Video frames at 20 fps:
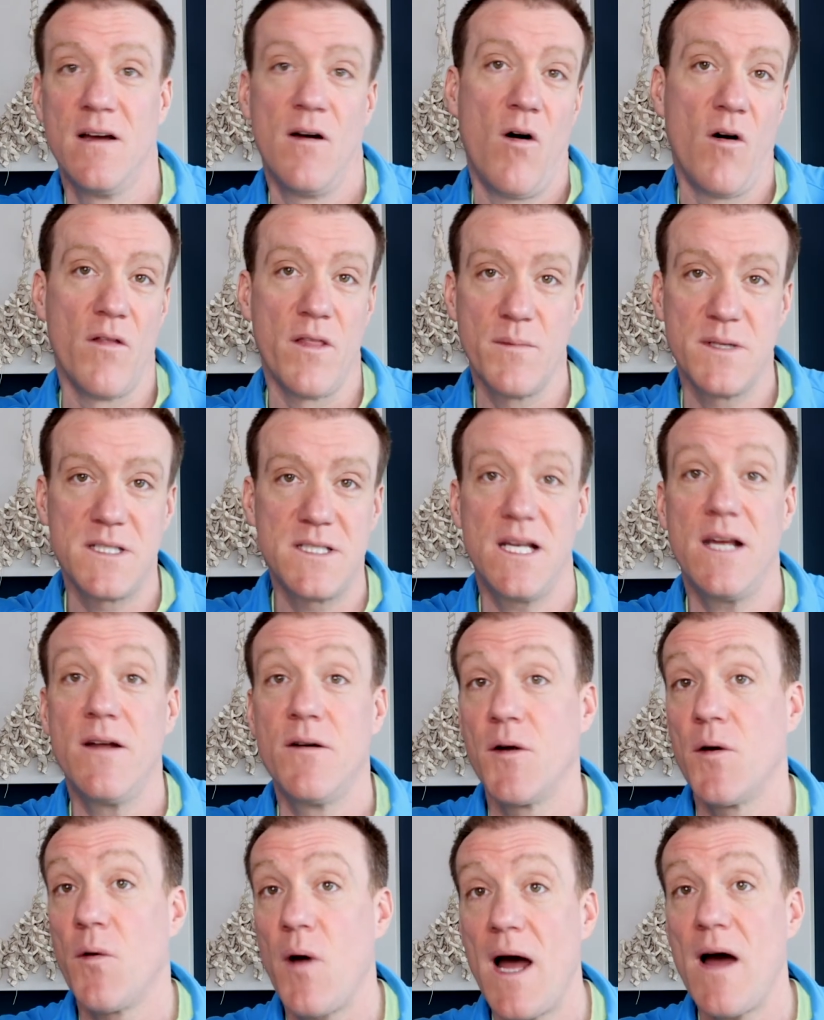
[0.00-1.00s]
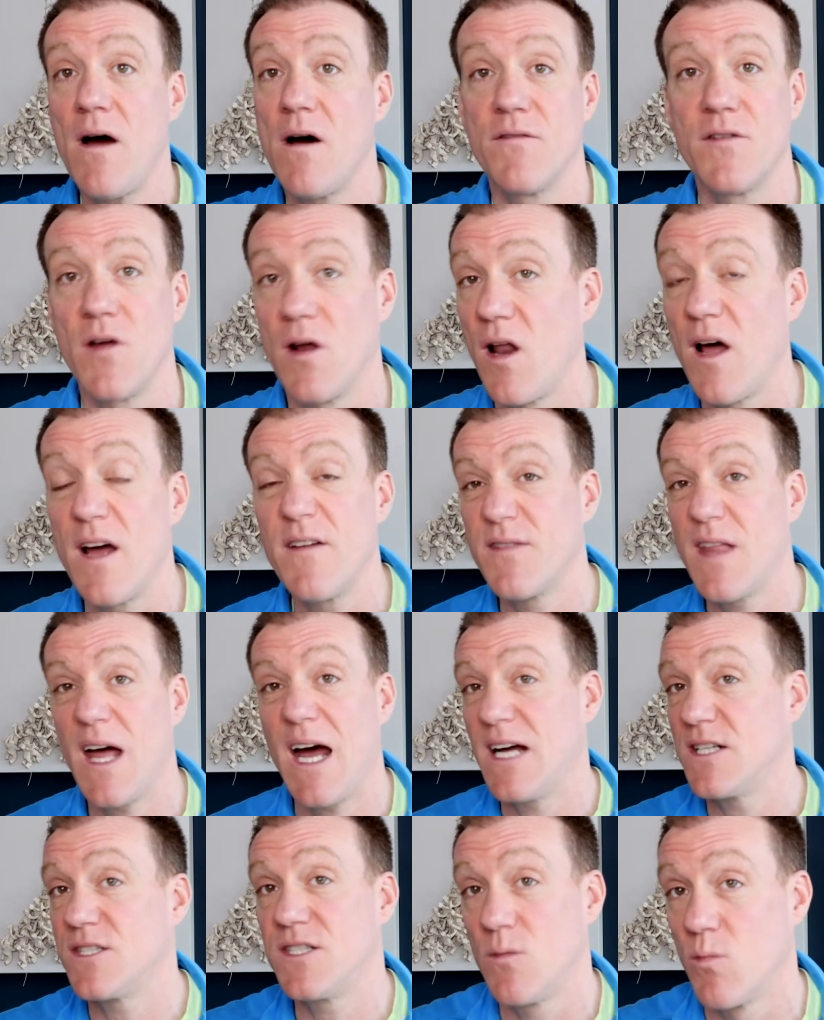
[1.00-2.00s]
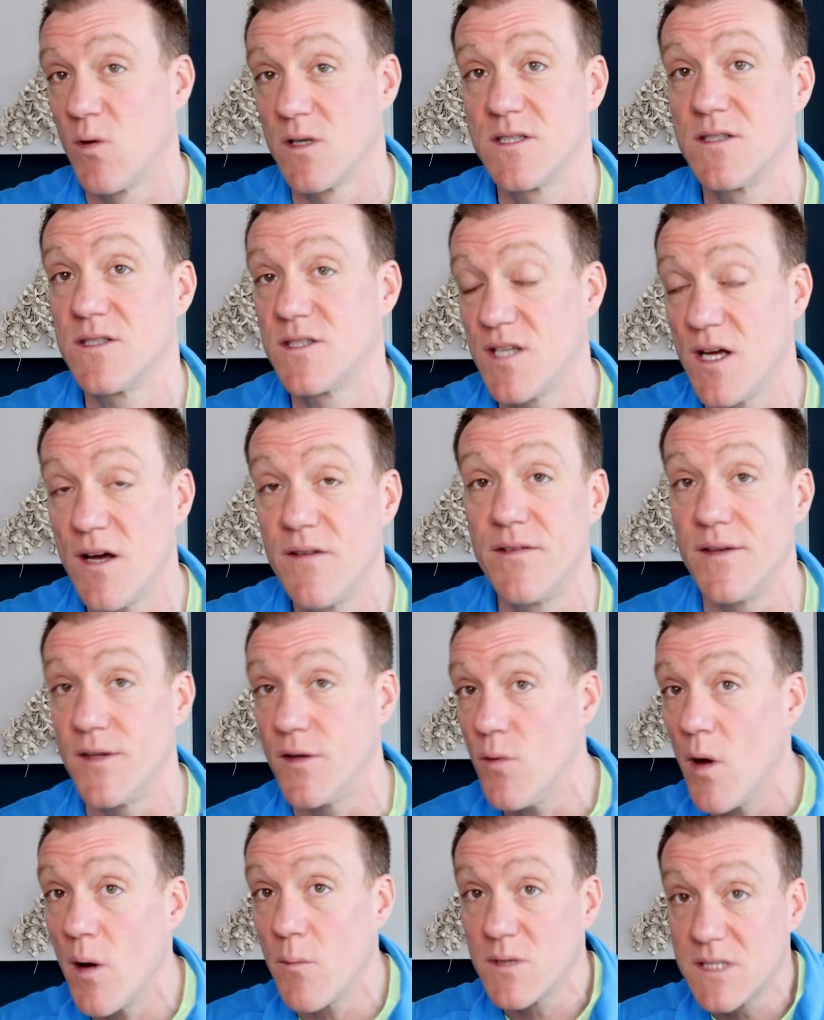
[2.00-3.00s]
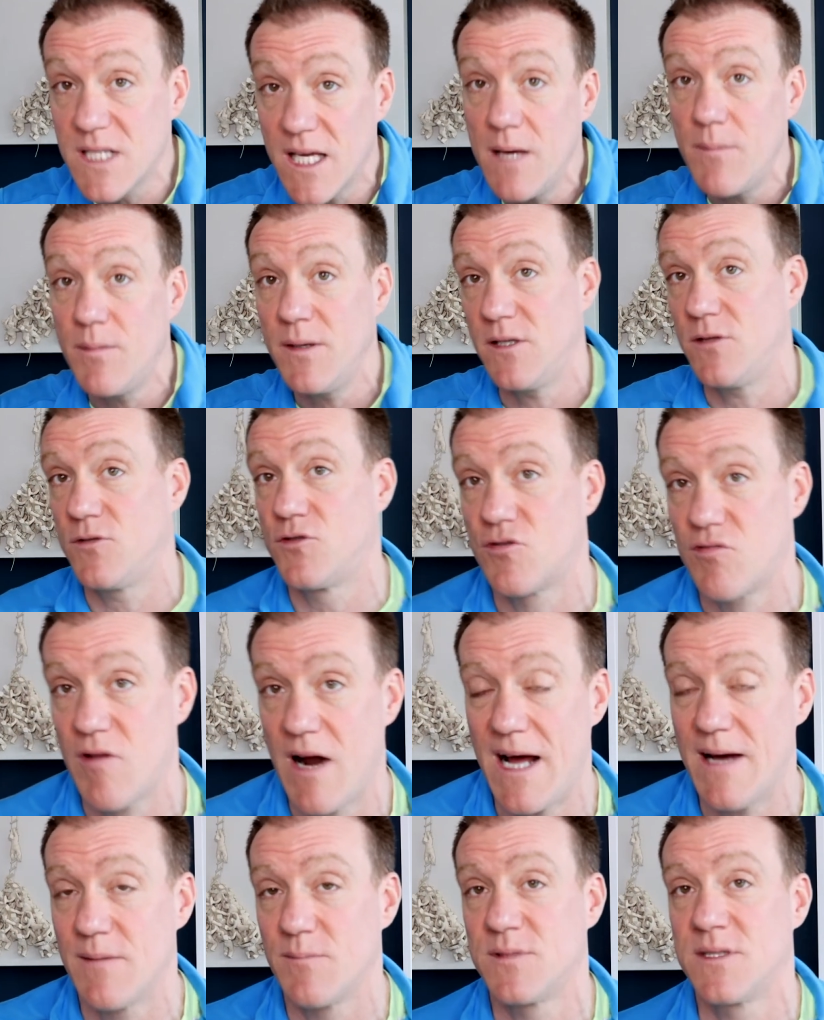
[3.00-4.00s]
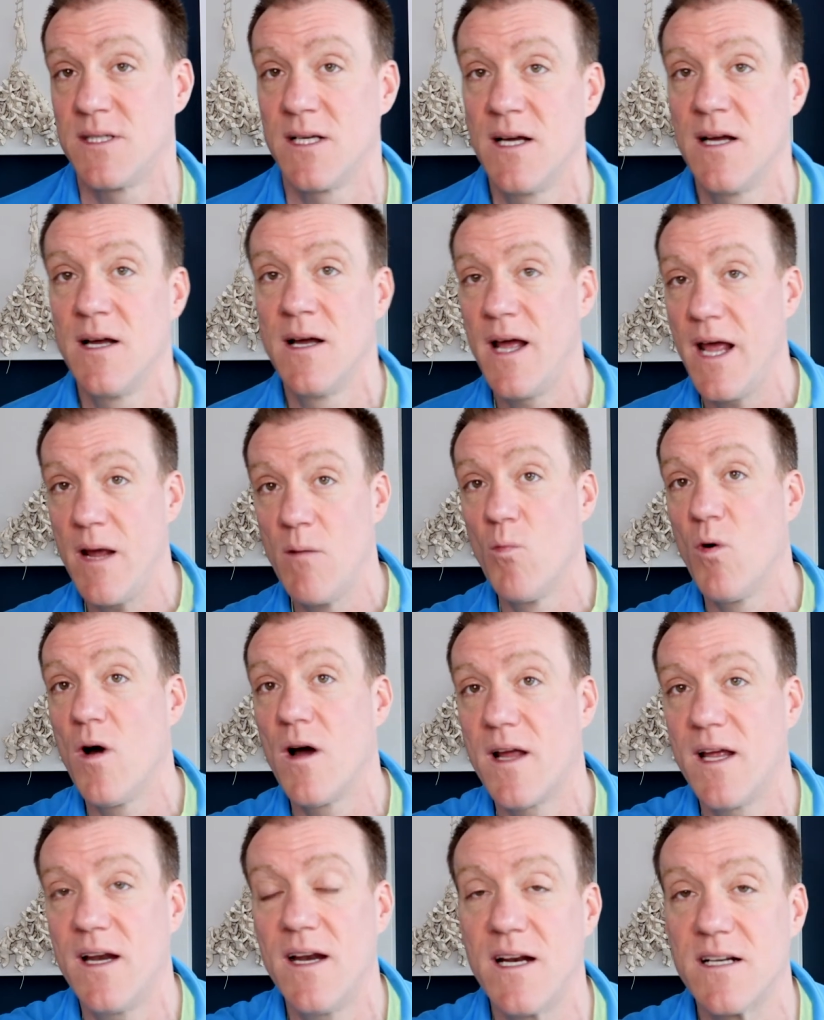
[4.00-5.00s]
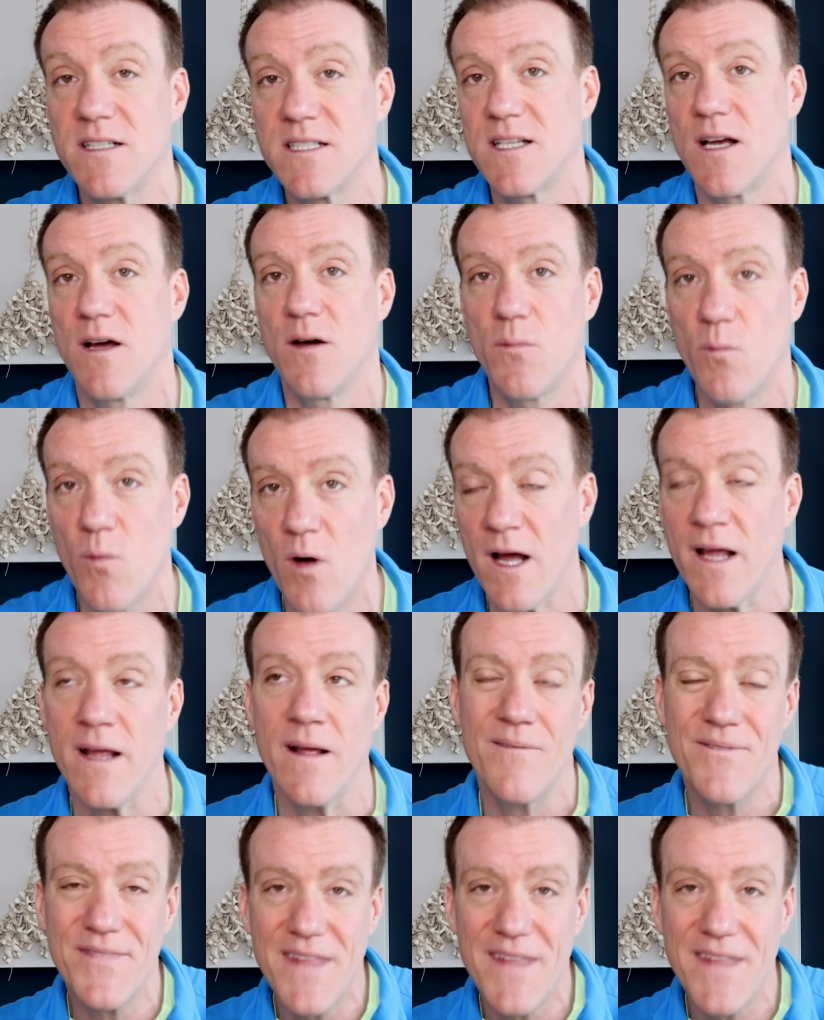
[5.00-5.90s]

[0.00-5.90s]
or the material out of your life that actually wasn't serving you and was keeping you trapped in working in a certain way.